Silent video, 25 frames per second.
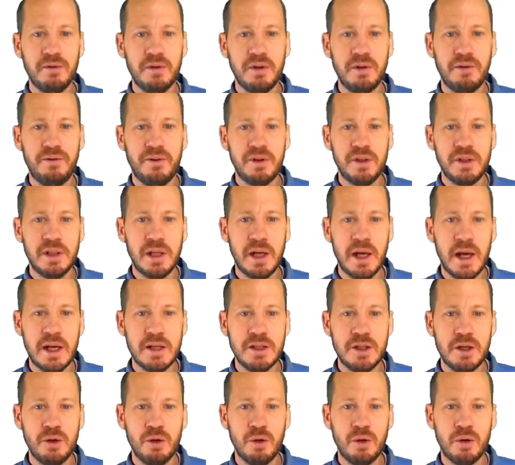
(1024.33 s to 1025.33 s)
of the
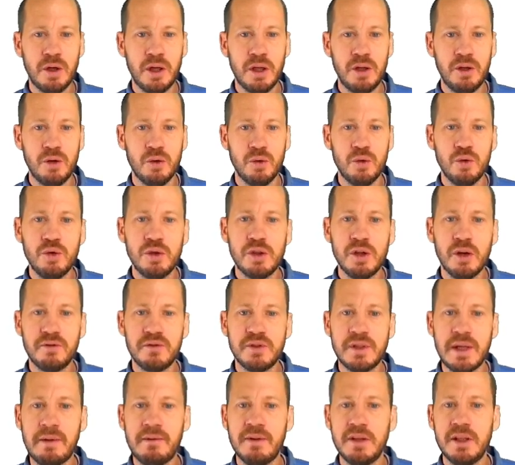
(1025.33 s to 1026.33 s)
fertilizer you're going to use of
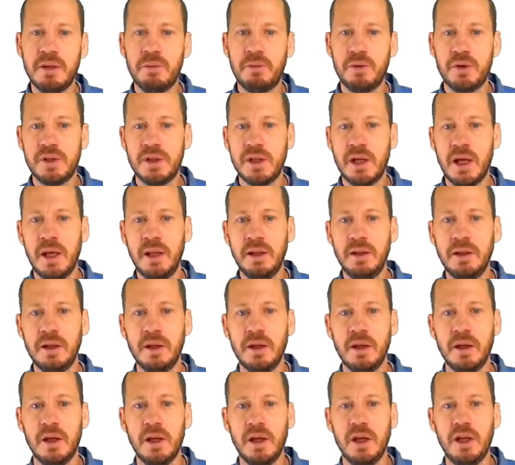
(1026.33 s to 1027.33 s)
70%,
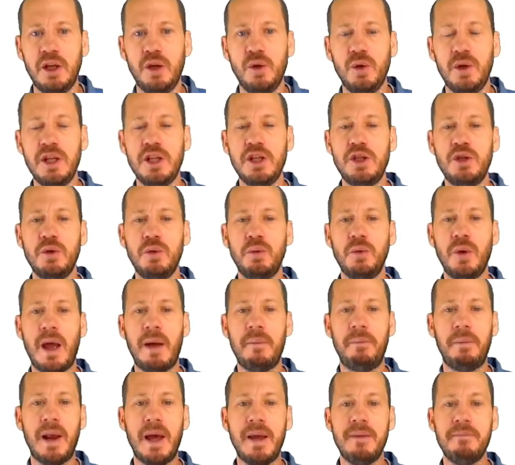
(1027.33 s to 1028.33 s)
you need to
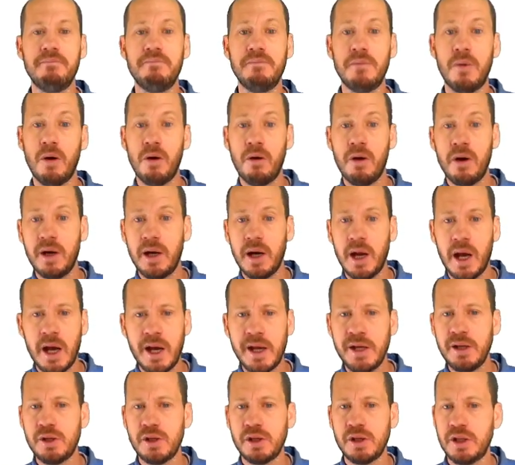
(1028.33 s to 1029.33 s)
apply more
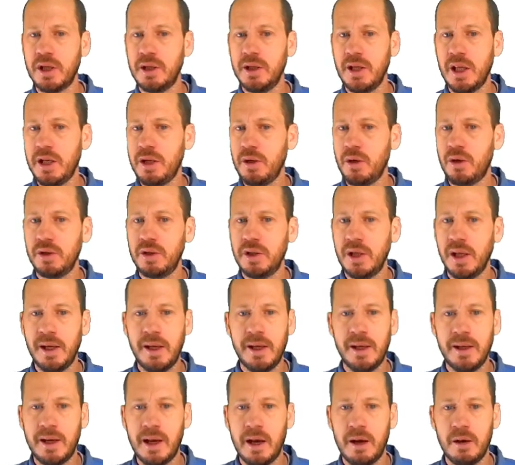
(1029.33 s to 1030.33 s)
nitrogen than you're
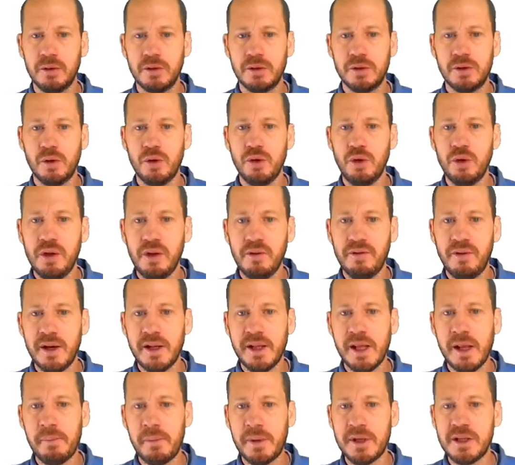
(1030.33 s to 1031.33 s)
taking out. So you
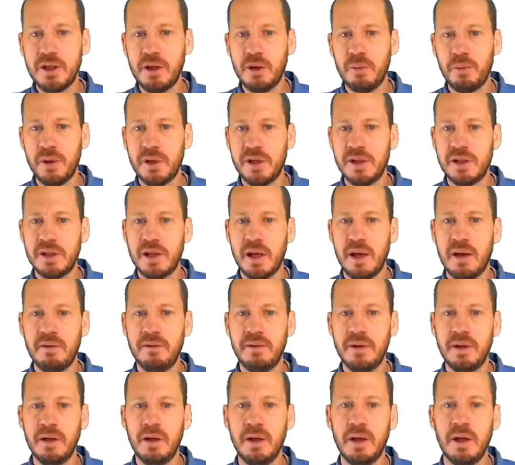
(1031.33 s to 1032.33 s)
divide that by
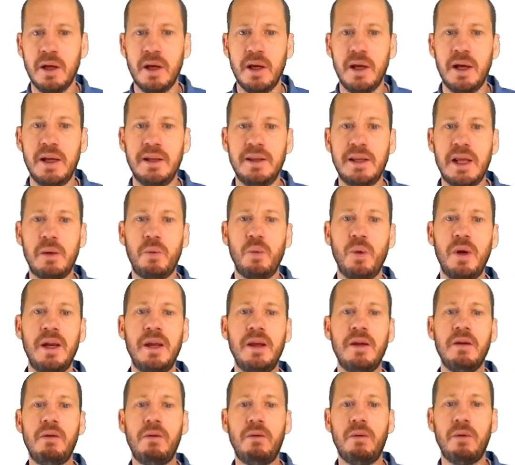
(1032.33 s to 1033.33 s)
0.7 and that will
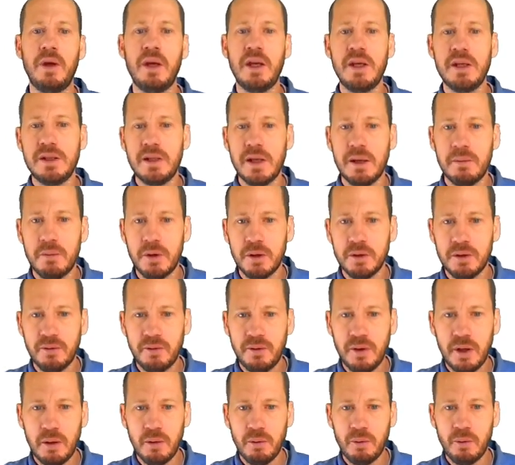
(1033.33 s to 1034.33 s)
increase the amount
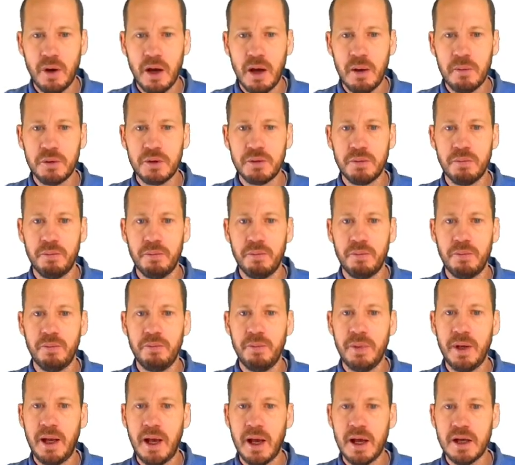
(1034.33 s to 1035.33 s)
of kilograms
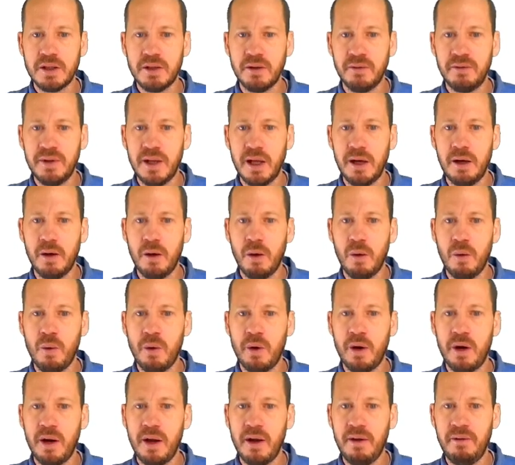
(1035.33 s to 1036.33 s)
because of the
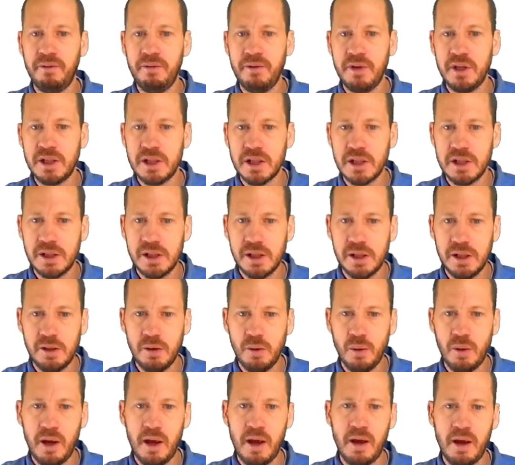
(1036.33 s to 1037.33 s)
lower efficiency
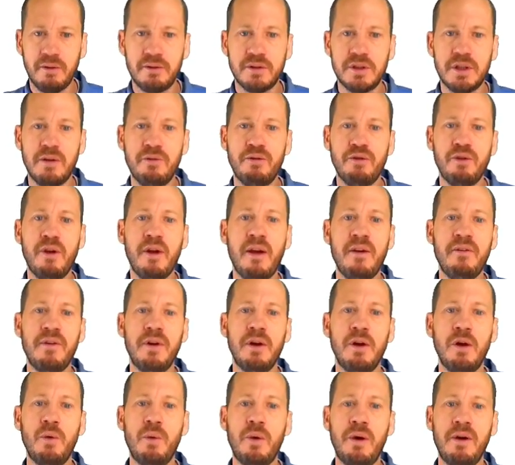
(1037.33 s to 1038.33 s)
you have. So if you have a
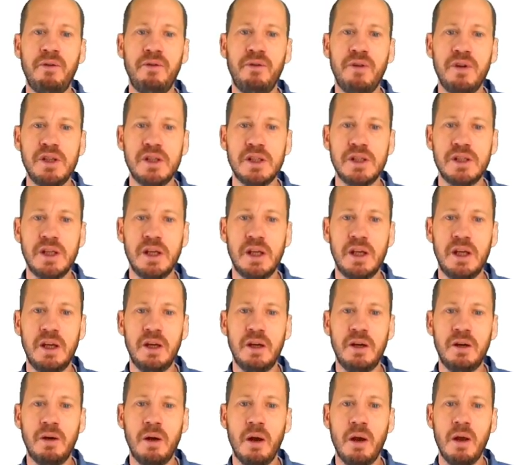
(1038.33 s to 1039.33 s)
lower efficiency
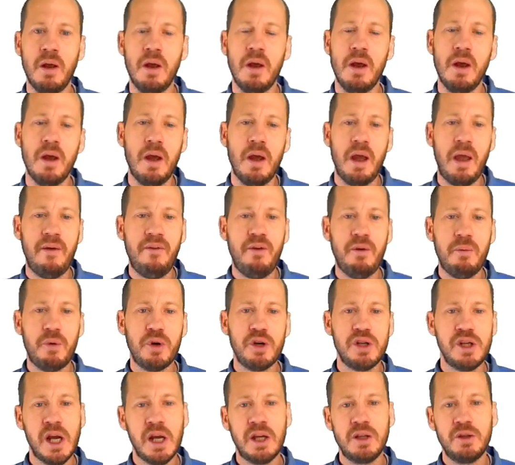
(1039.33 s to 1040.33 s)
here, if you
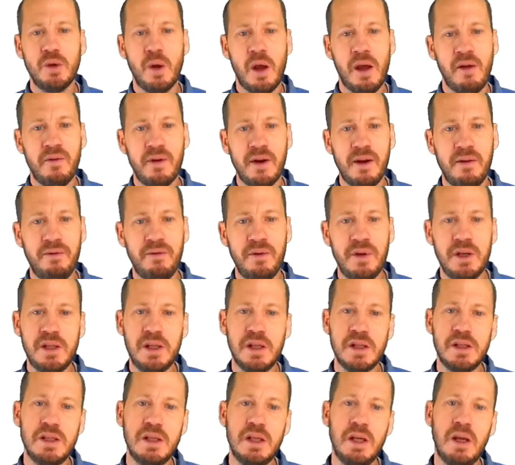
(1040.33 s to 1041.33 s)
project you have an
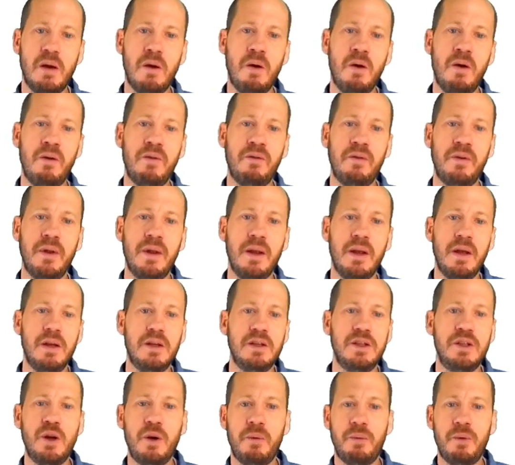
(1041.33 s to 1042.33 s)
efficiency of
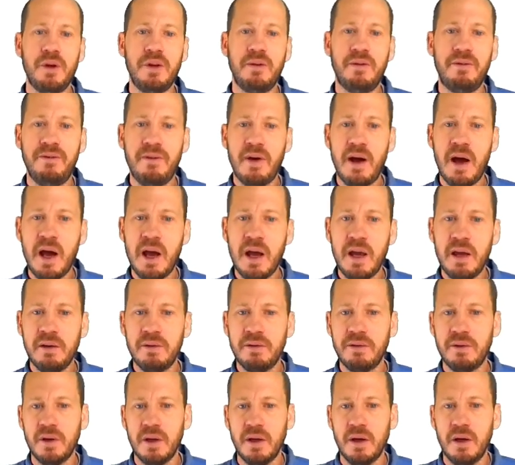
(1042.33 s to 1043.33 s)

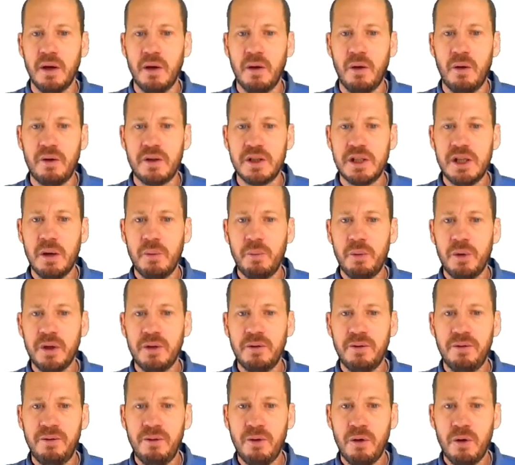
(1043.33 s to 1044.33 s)
0.5 or
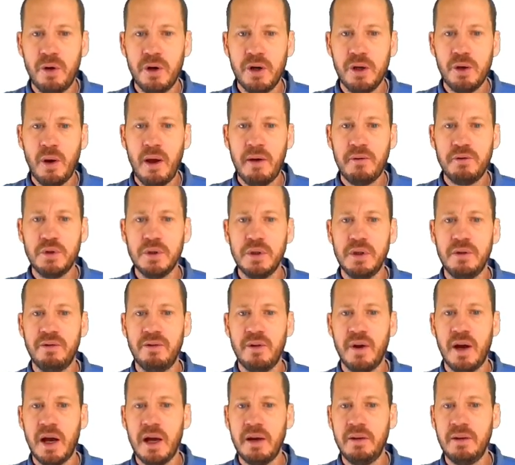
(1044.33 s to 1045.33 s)
0.4, you have to
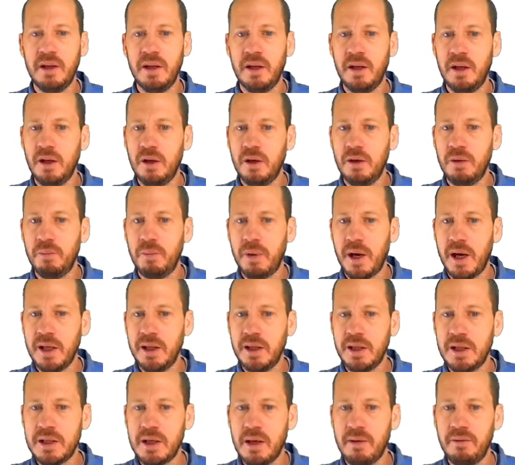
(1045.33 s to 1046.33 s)
divide here by
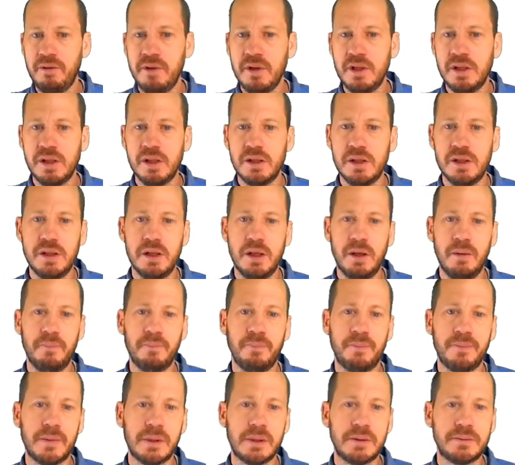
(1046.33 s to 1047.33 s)
this efficiency
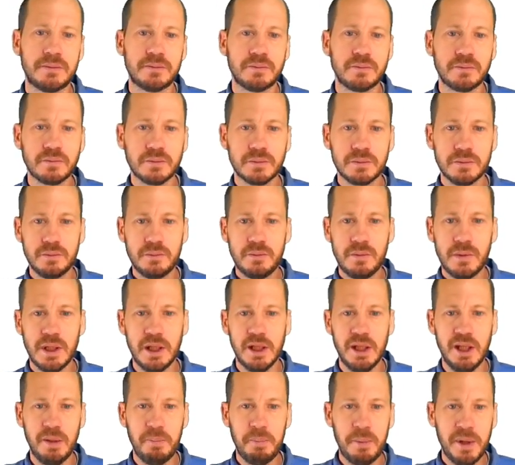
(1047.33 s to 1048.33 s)

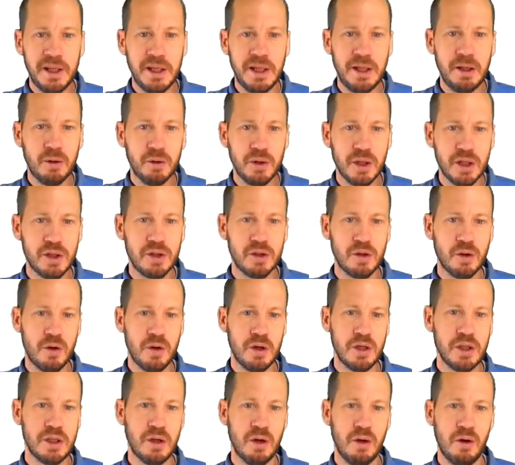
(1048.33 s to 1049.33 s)
depending on the
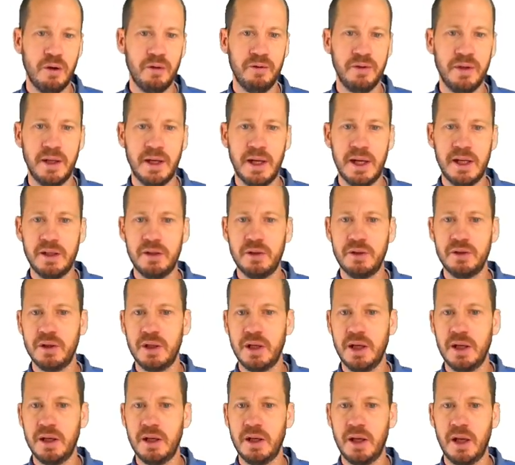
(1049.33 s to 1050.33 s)
source of the
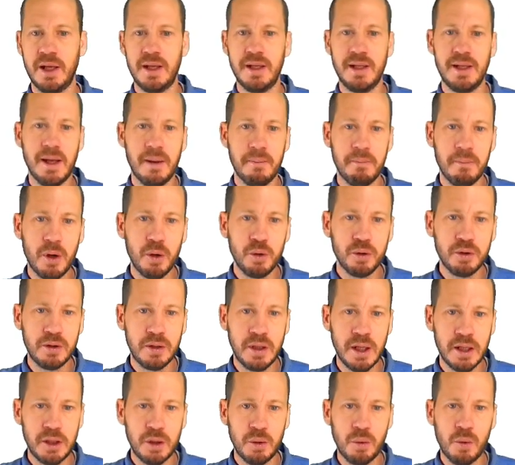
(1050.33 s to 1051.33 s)
nitrogen and the
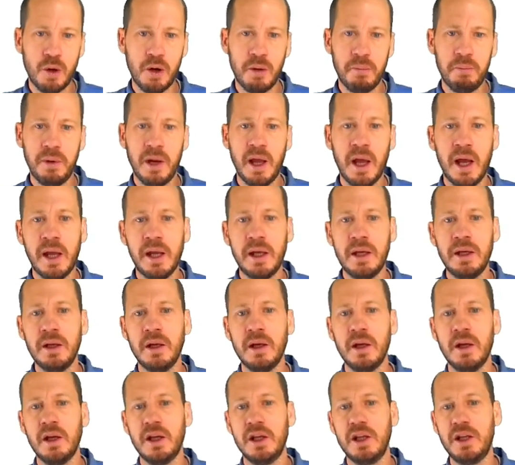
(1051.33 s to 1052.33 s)
amount that you were applying,
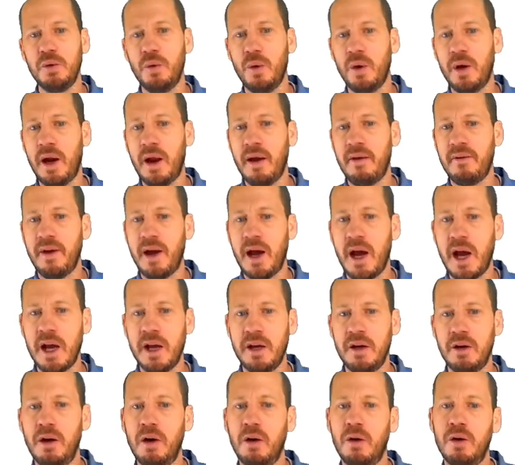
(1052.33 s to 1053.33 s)
you will have
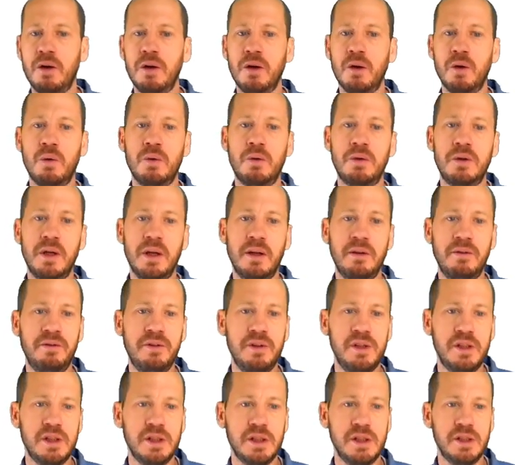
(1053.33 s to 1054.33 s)
higher or lower
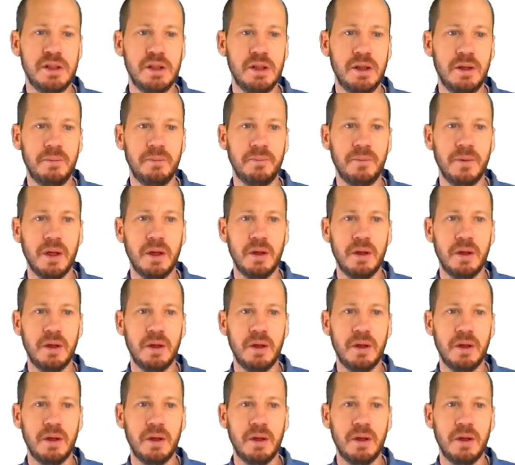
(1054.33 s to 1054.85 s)
efficiency.